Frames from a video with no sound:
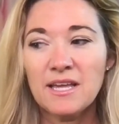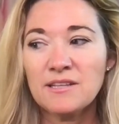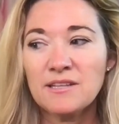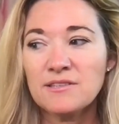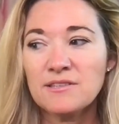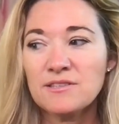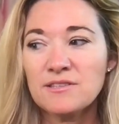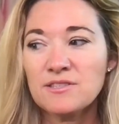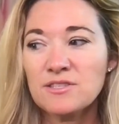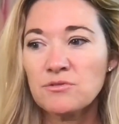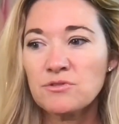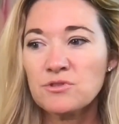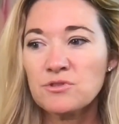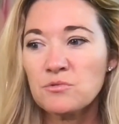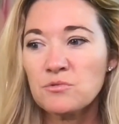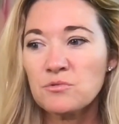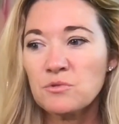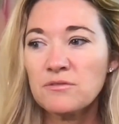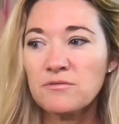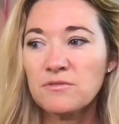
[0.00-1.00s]
And so
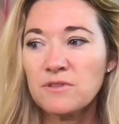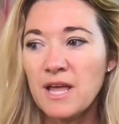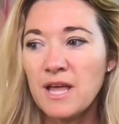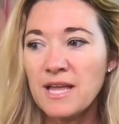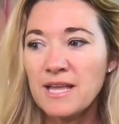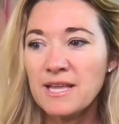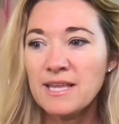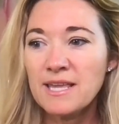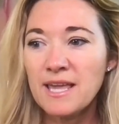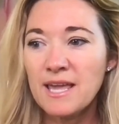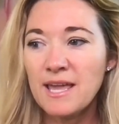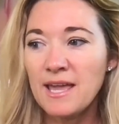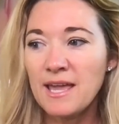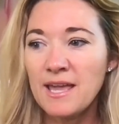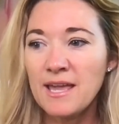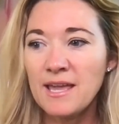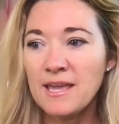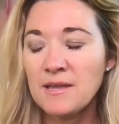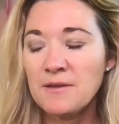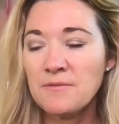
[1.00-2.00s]
sort of like
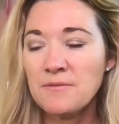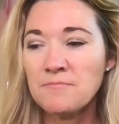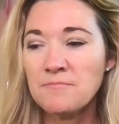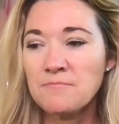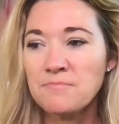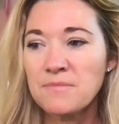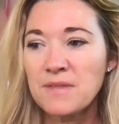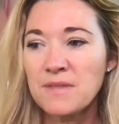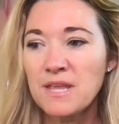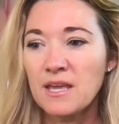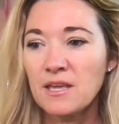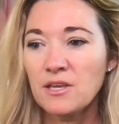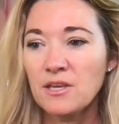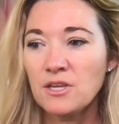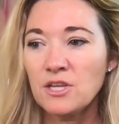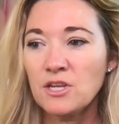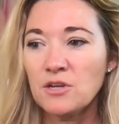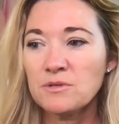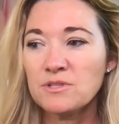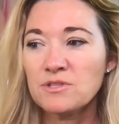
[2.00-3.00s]

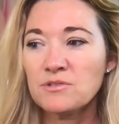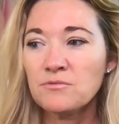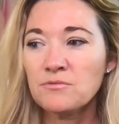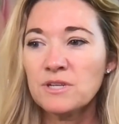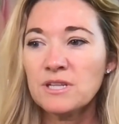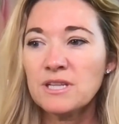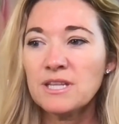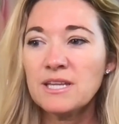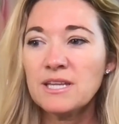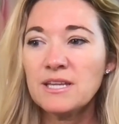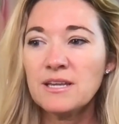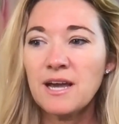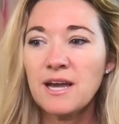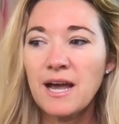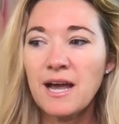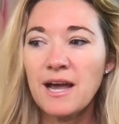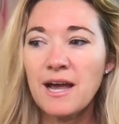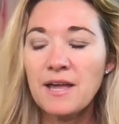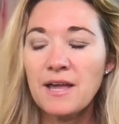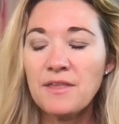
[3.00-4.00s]
it's really,
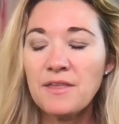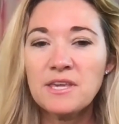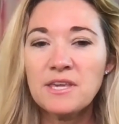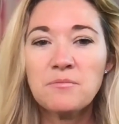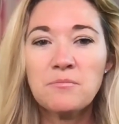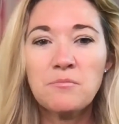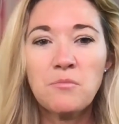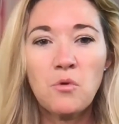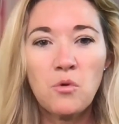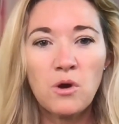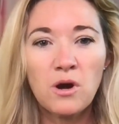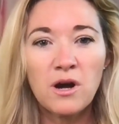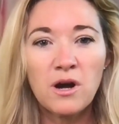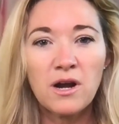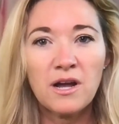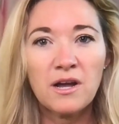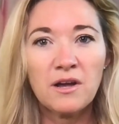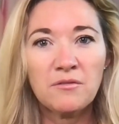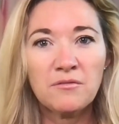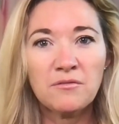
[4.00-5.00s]
I think
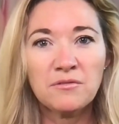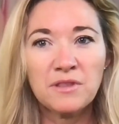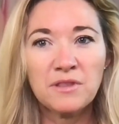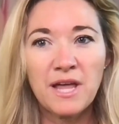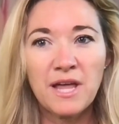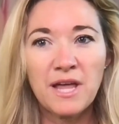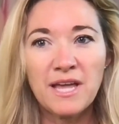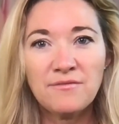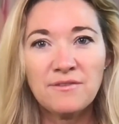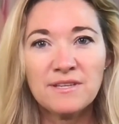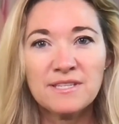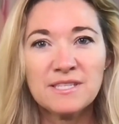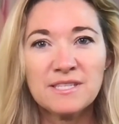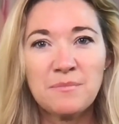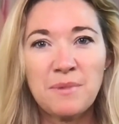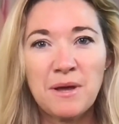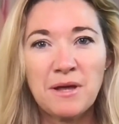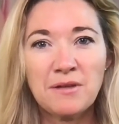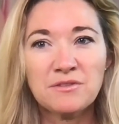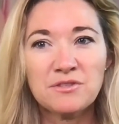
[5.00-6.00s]
more of life
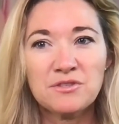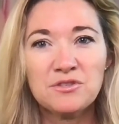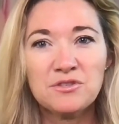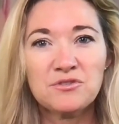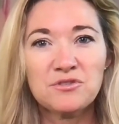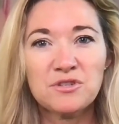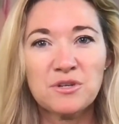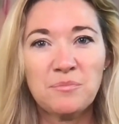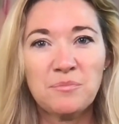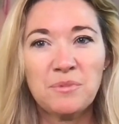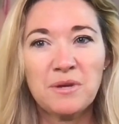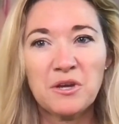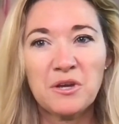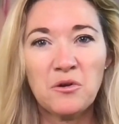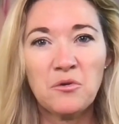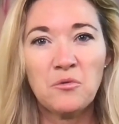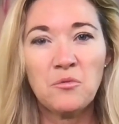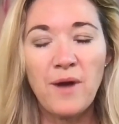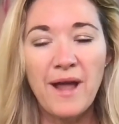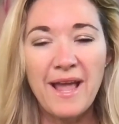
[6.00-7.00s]
is about
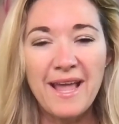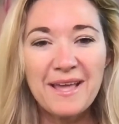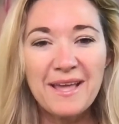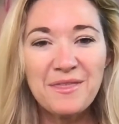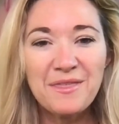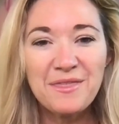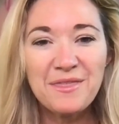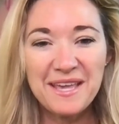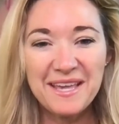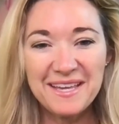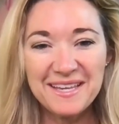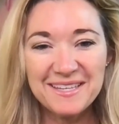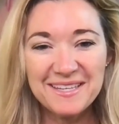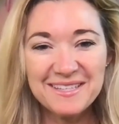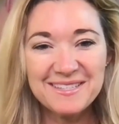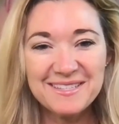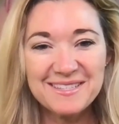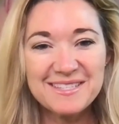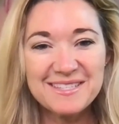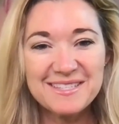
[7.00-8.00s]
stripping away
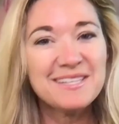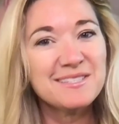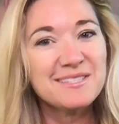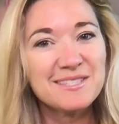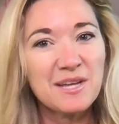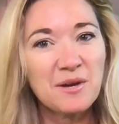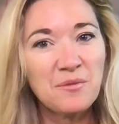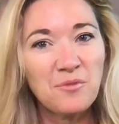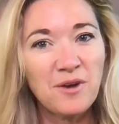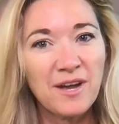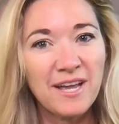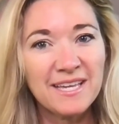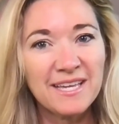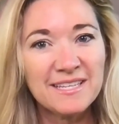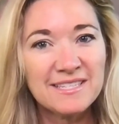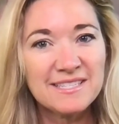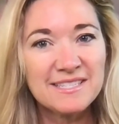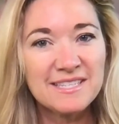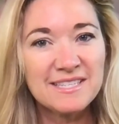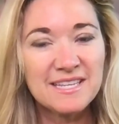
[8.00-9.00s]
things in some
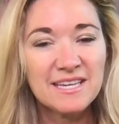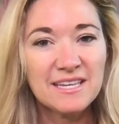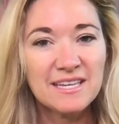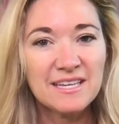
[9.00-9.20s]
ways.